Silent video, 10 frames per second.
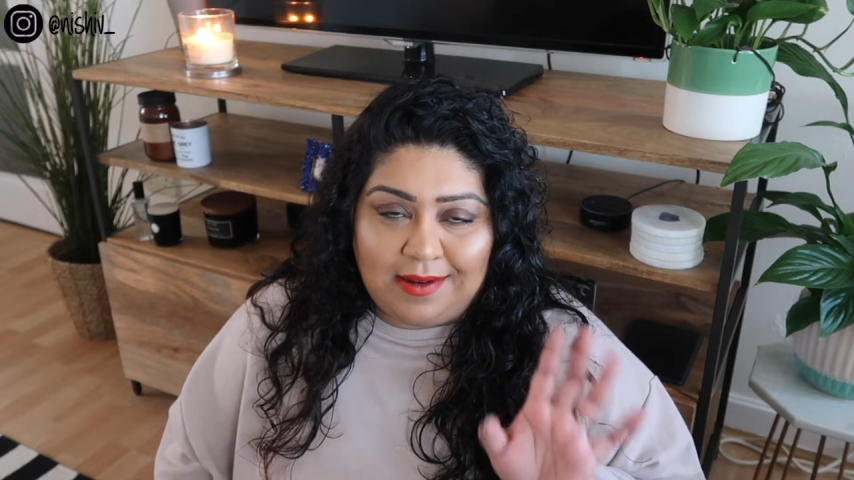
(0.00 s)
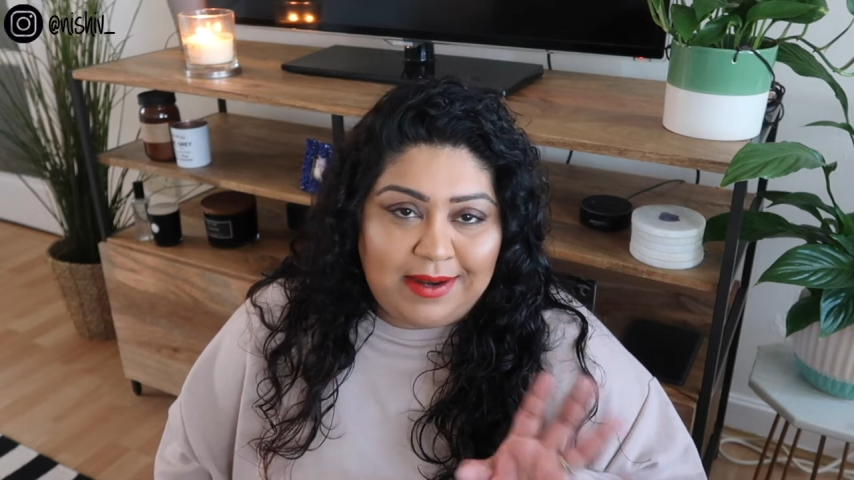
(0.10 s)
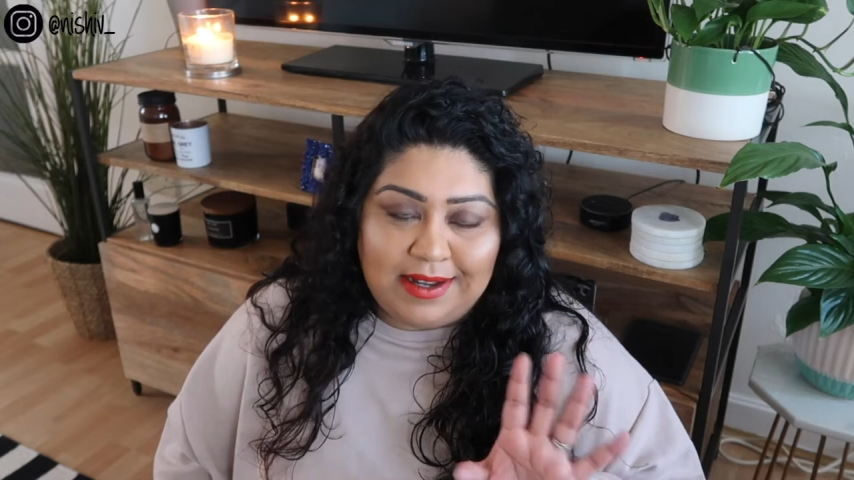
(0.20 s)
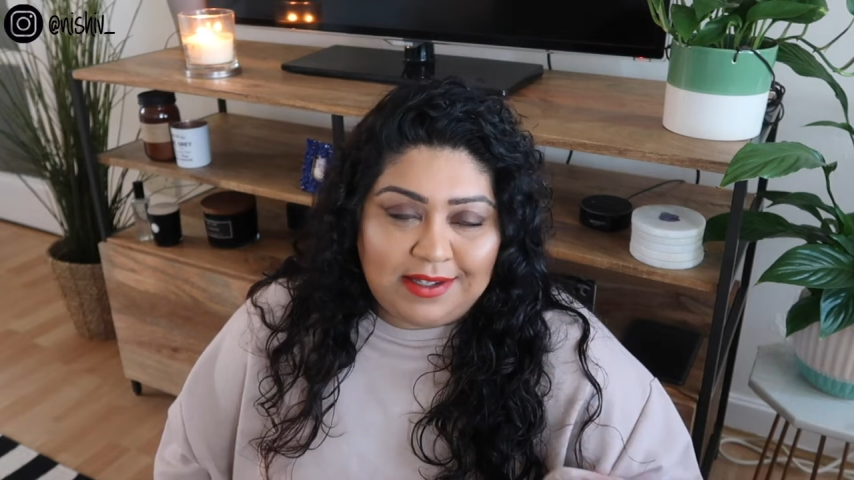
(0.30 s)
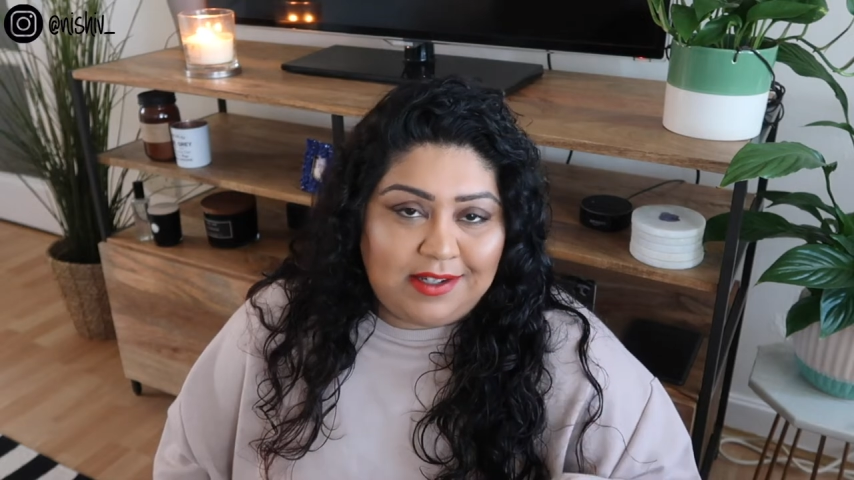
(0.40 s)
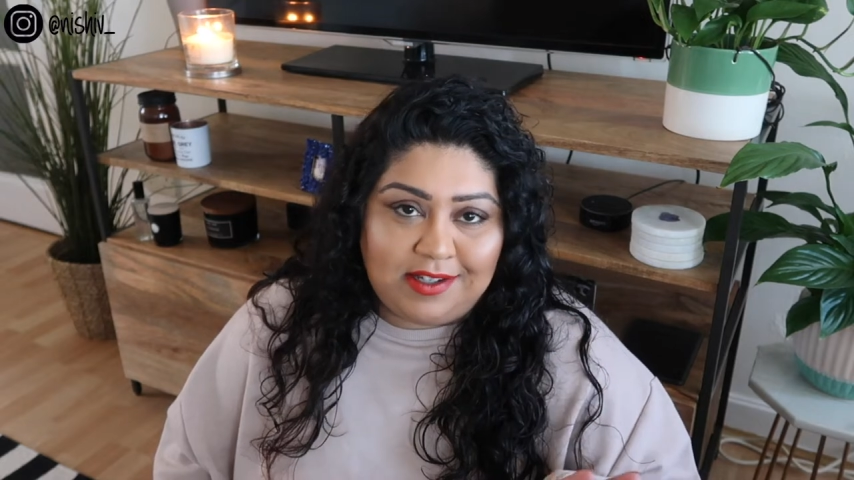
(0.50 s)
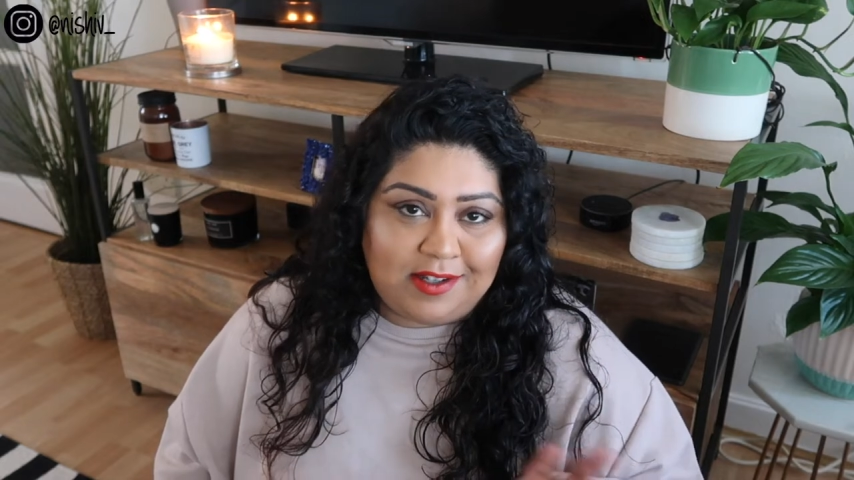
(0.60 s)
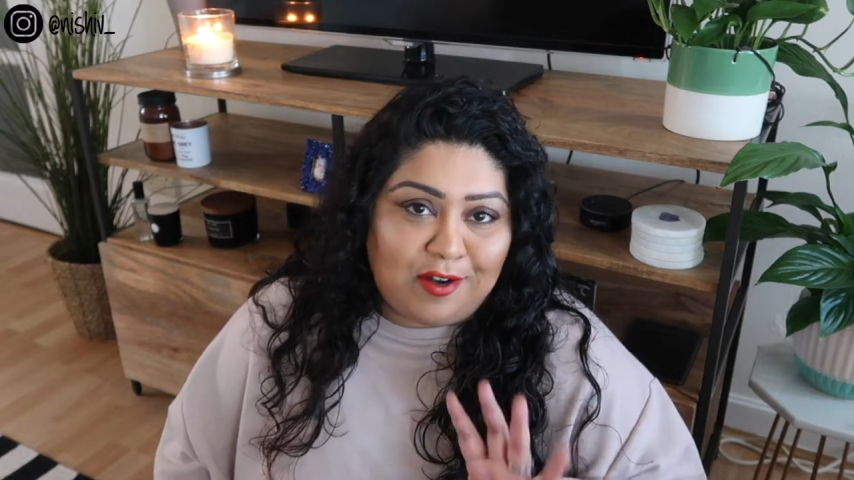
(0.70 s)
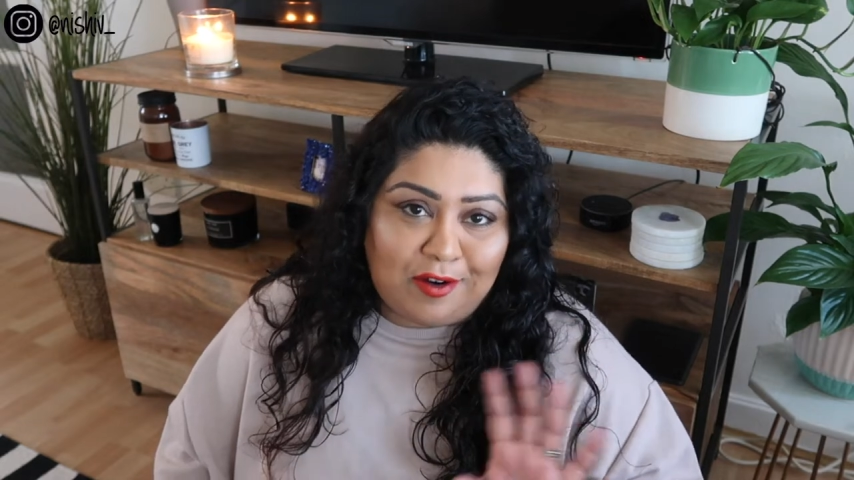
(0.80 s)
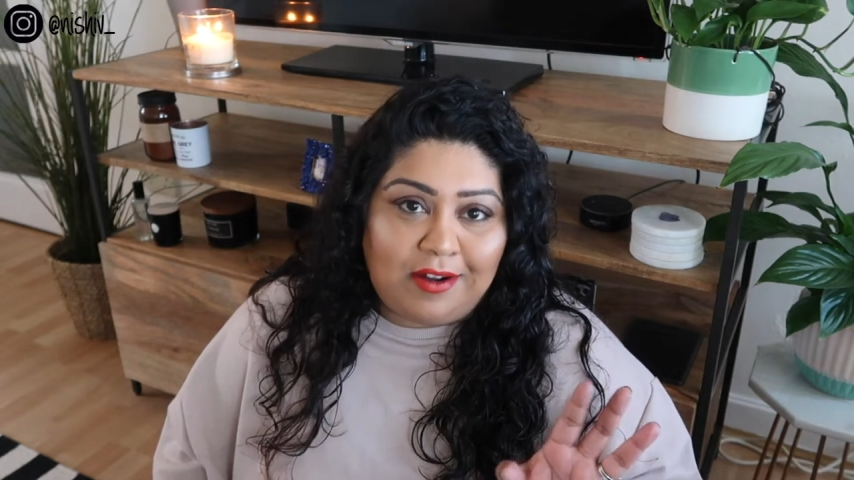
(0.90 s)
I mean it's
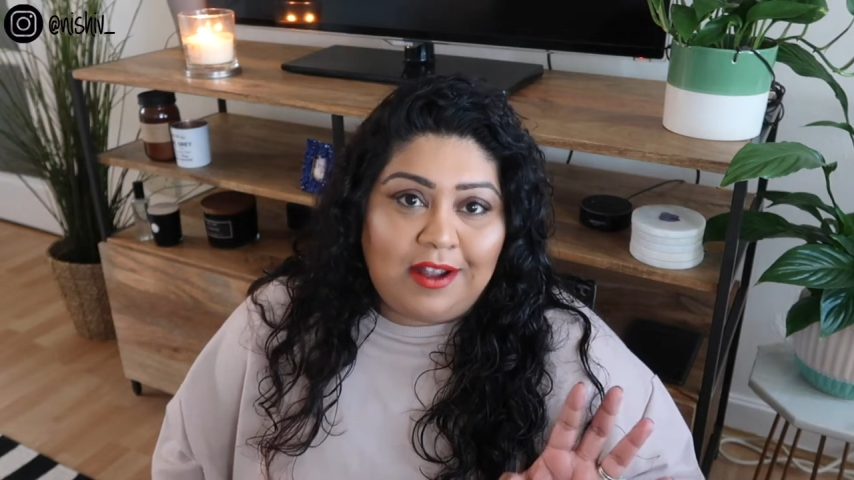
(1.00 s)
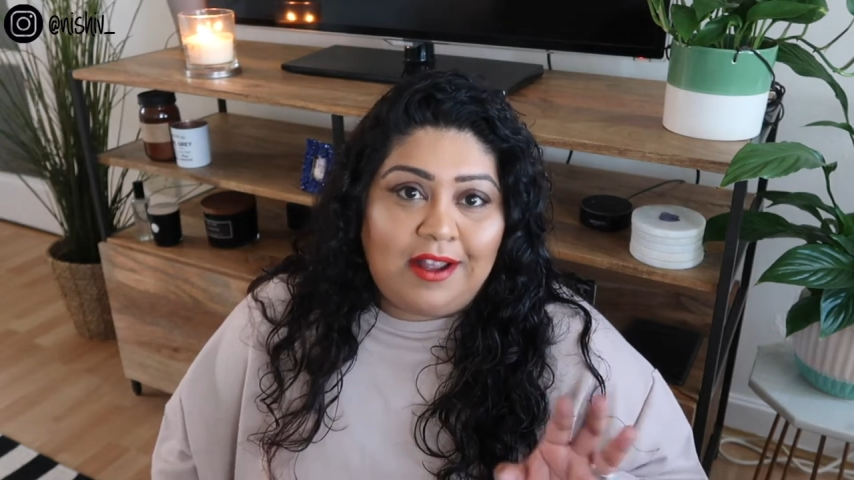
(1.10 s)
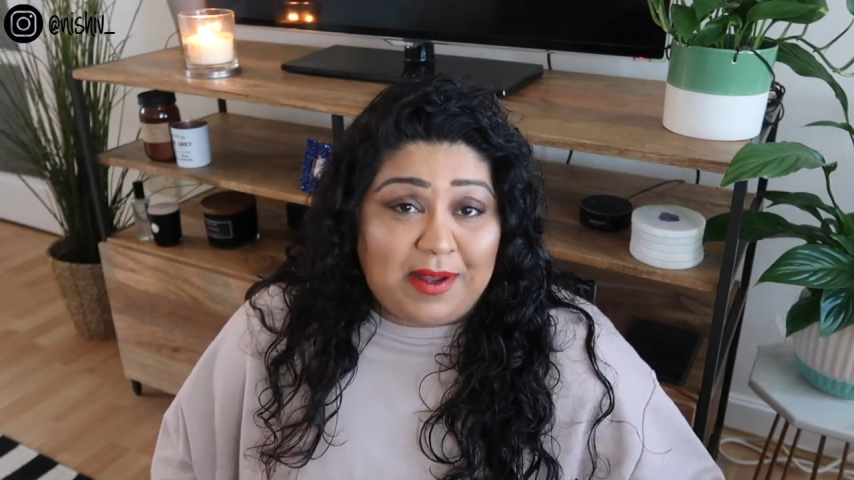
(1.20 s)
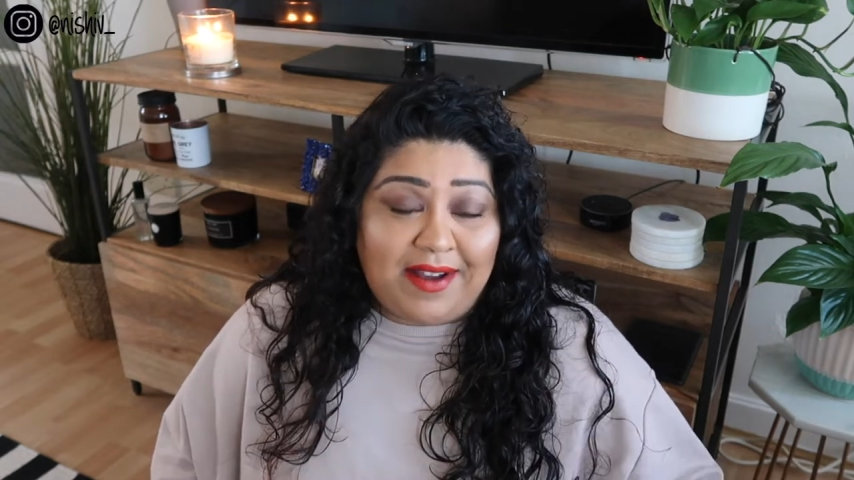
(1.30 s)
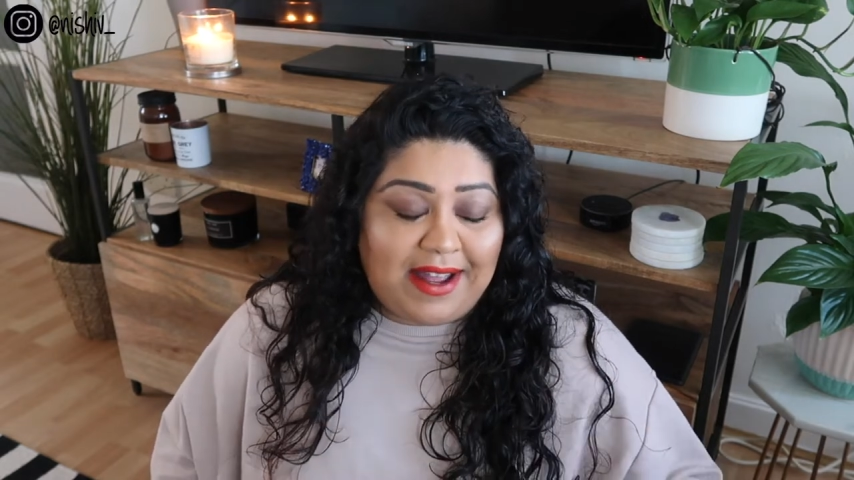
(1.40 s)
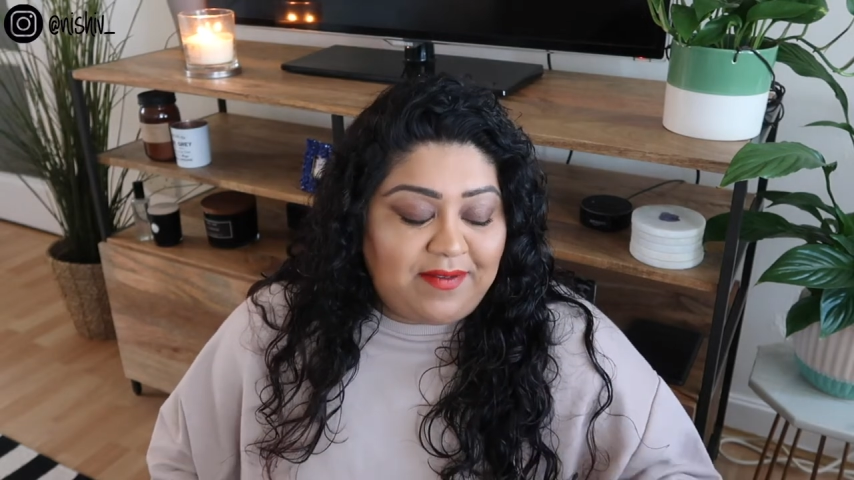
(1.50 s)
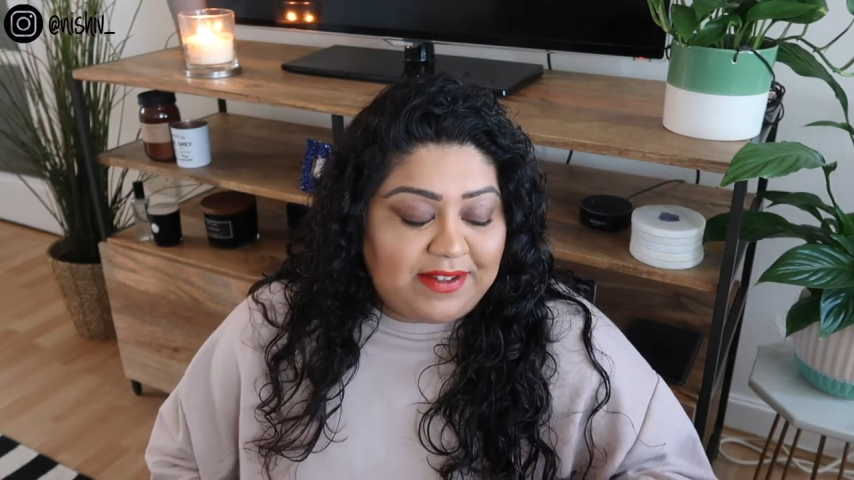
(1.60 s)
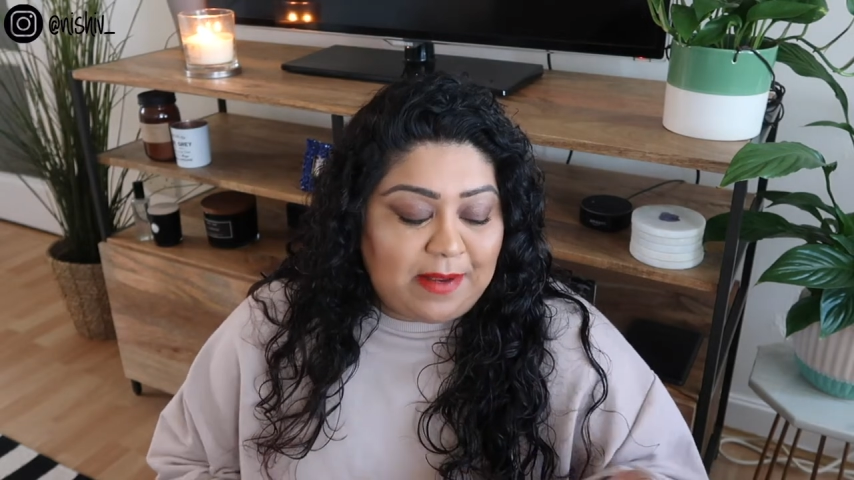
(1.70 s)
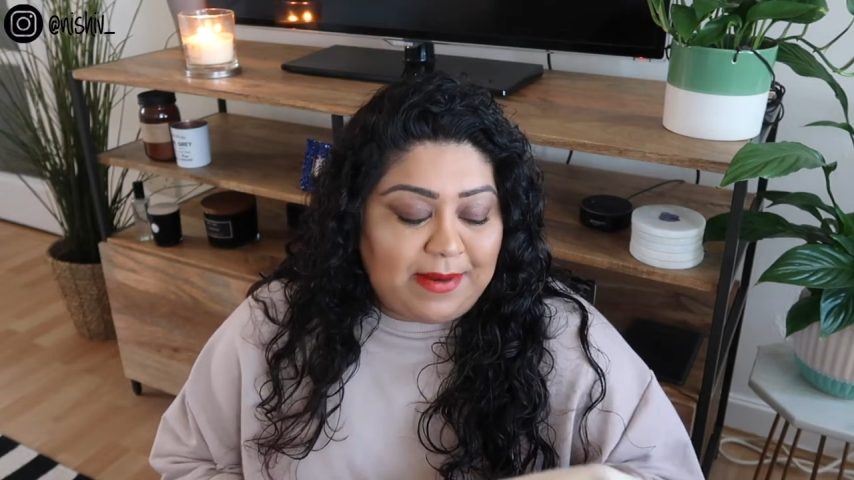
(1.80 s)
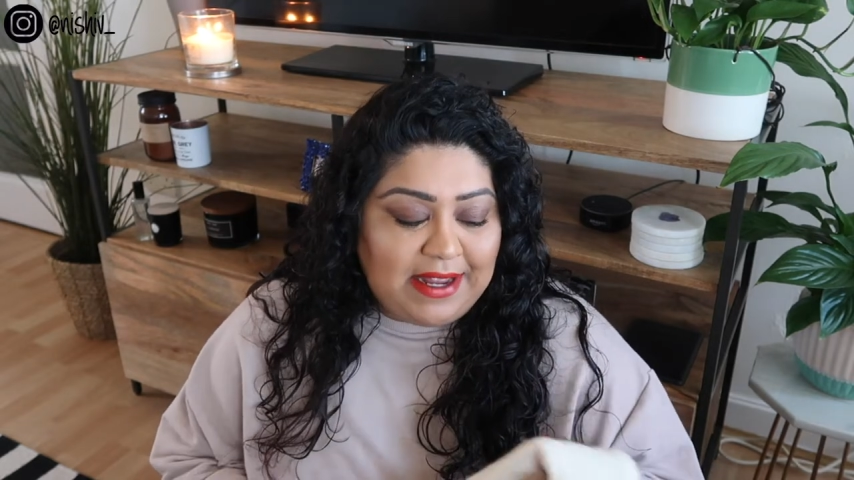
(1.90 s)
just not, but I've had it
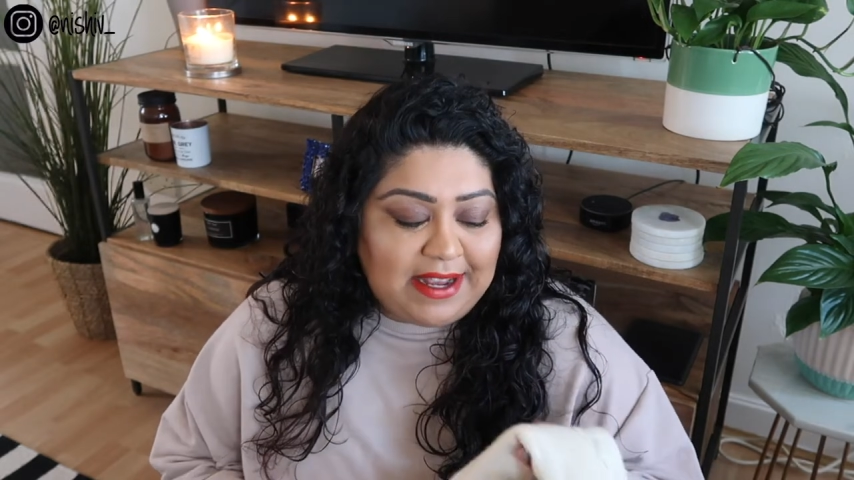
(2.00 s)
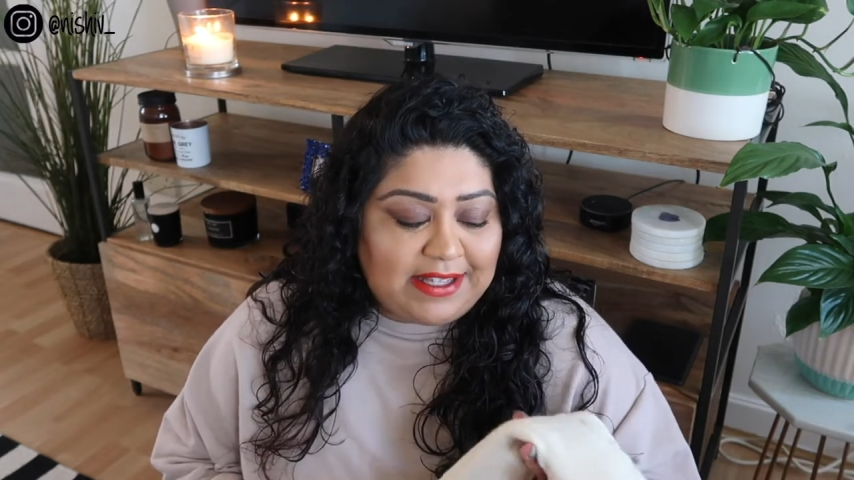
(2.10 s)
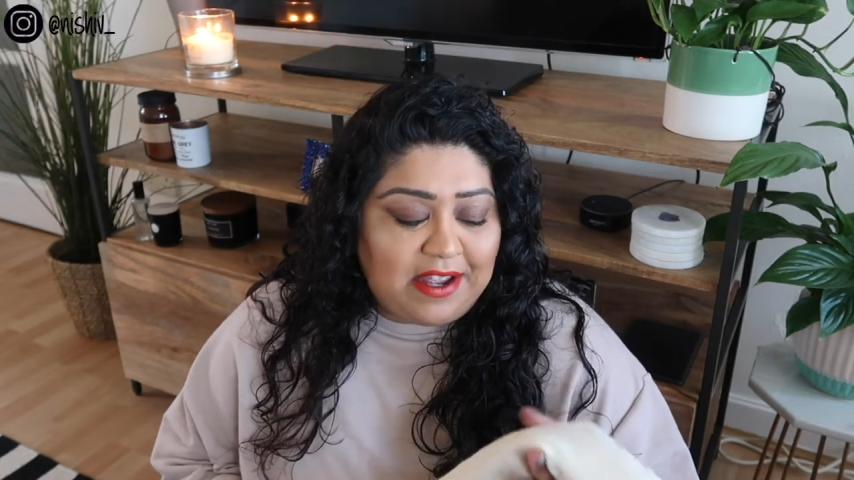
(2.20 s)
for so many years.